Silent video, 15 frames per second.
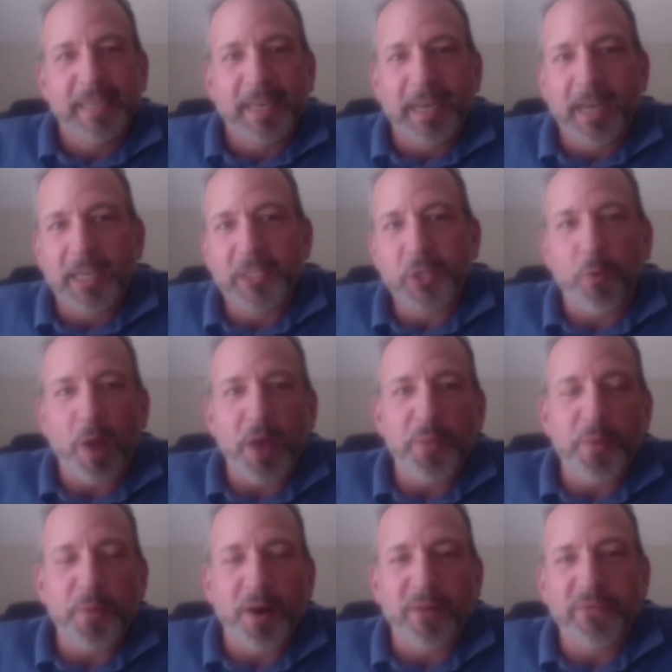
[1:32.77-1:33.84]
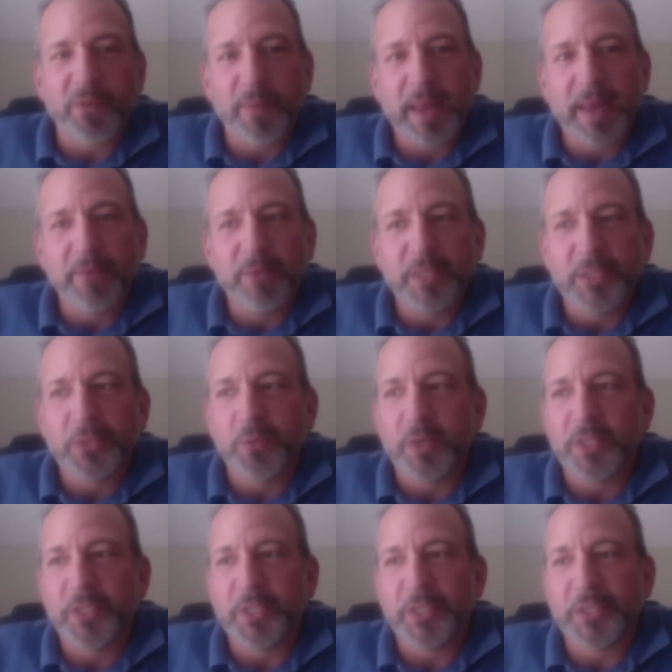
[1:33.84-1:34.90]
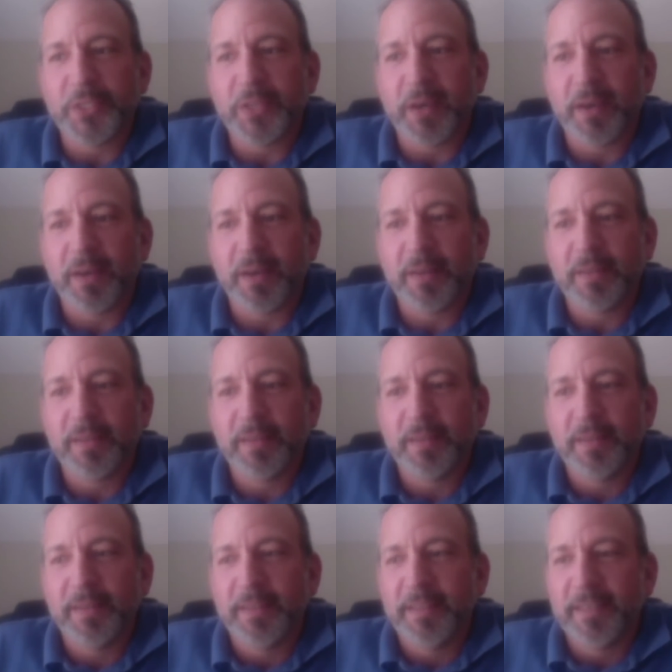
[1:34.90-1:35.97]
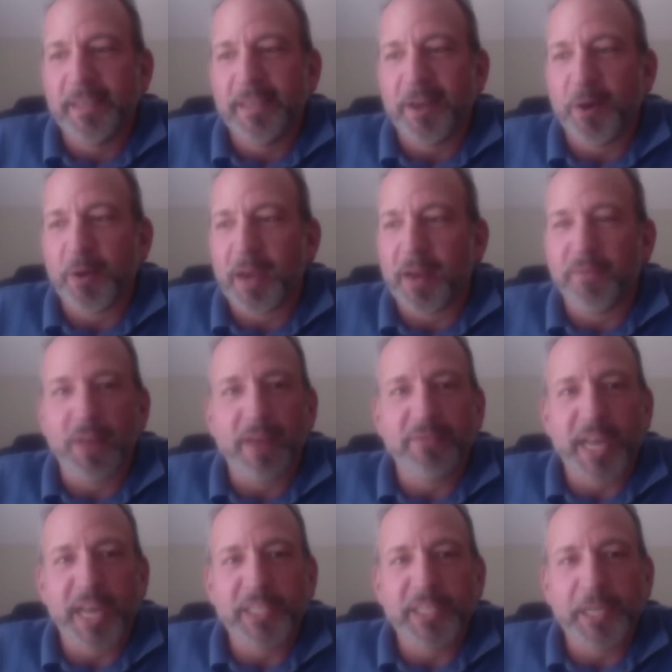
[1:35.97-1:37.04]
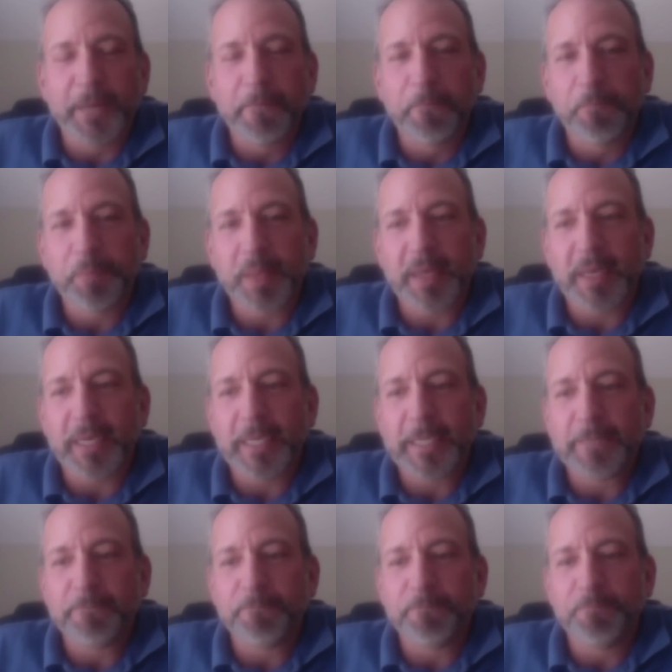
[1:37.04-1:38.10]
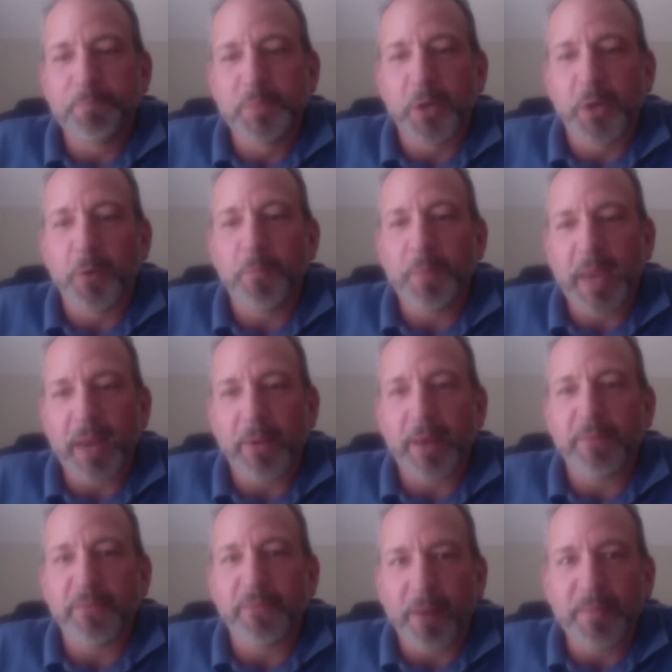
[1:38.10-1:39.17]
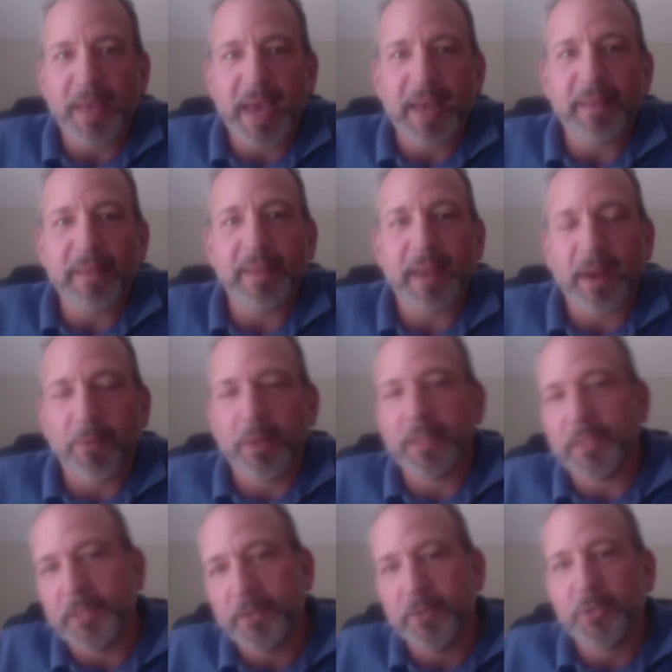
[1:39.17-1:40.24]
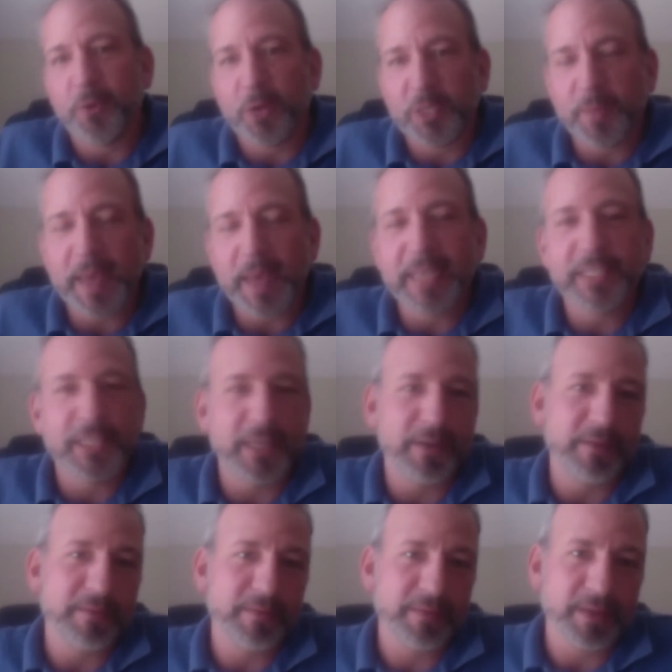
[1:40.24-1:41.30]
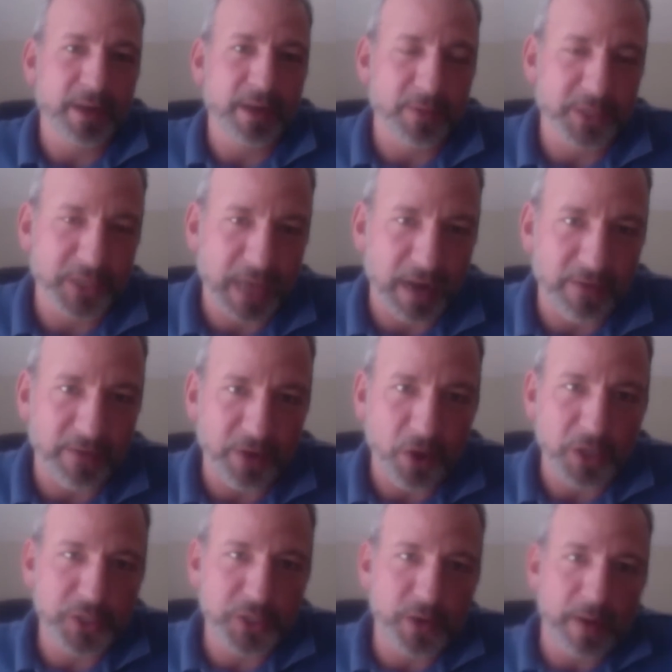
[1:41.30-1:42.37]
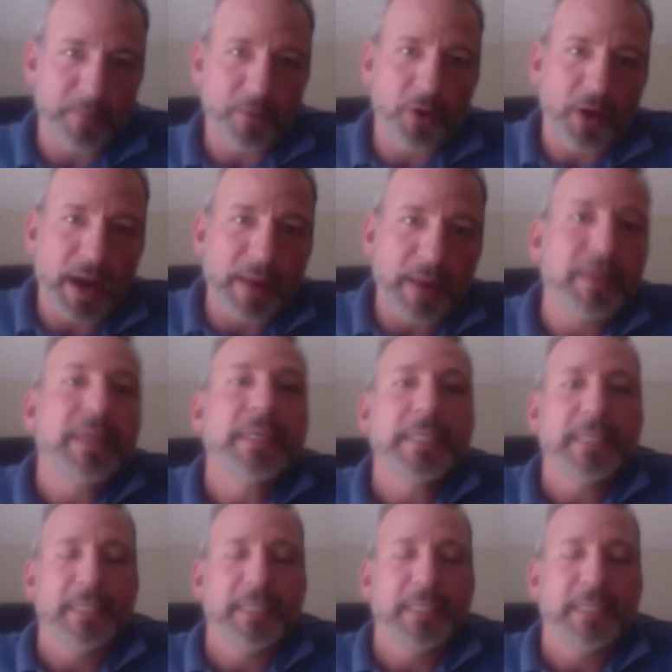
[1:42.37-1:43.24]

So Rothbard for me was just, you know, kind of life-changing. So anyway, from that, then I went to George Mason, you know, which is kind of an Austrian program.